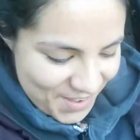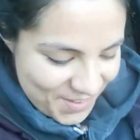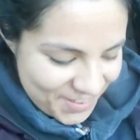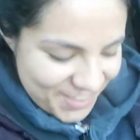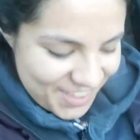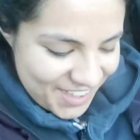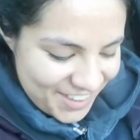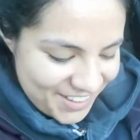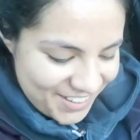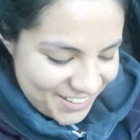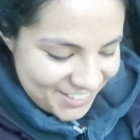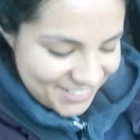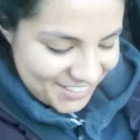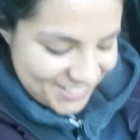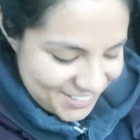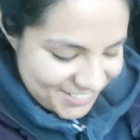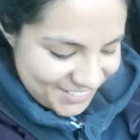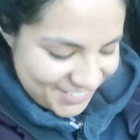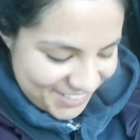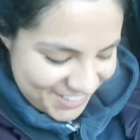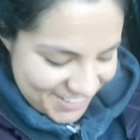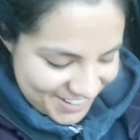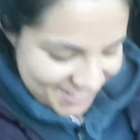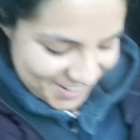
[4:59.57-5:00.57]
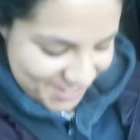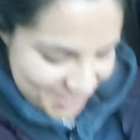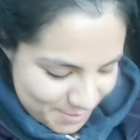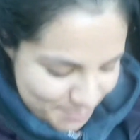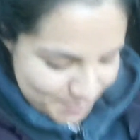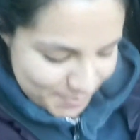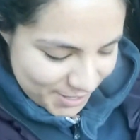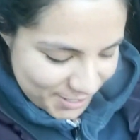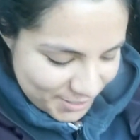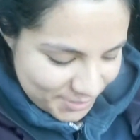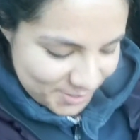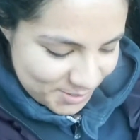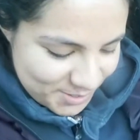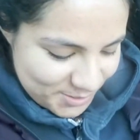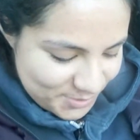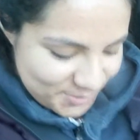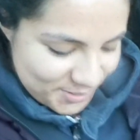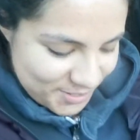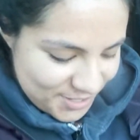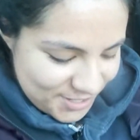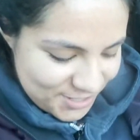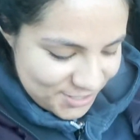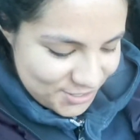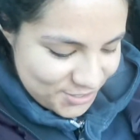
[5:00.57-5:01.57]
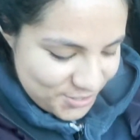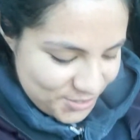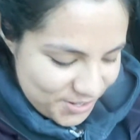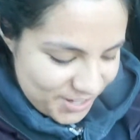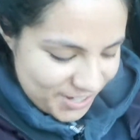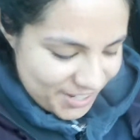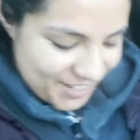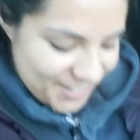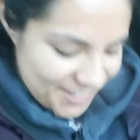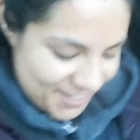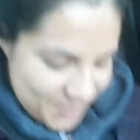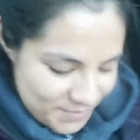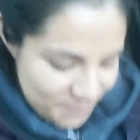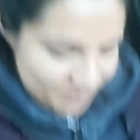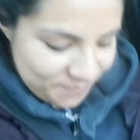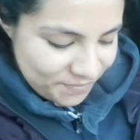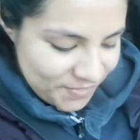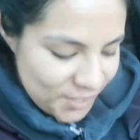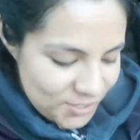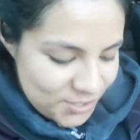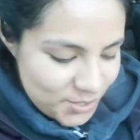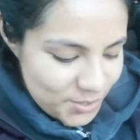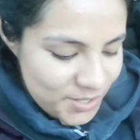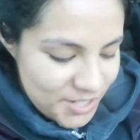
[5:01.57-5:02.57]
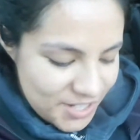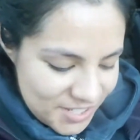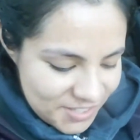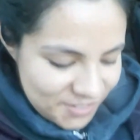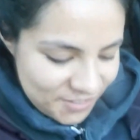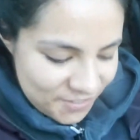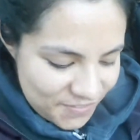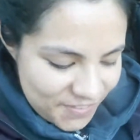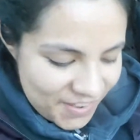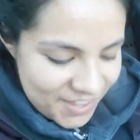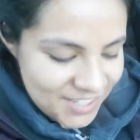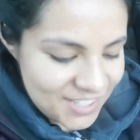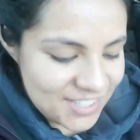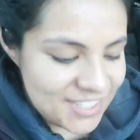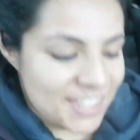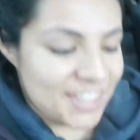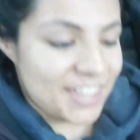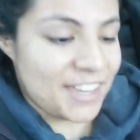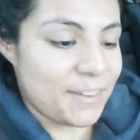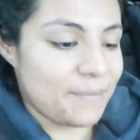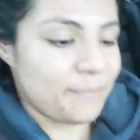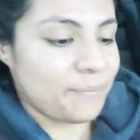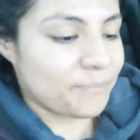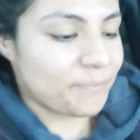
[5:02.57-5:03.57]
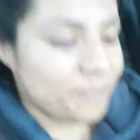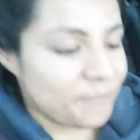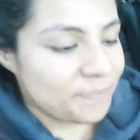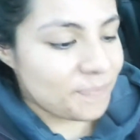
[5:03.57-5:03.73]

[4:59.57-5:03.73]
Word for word: Okay, so here are the macros for this drink. So it is a venti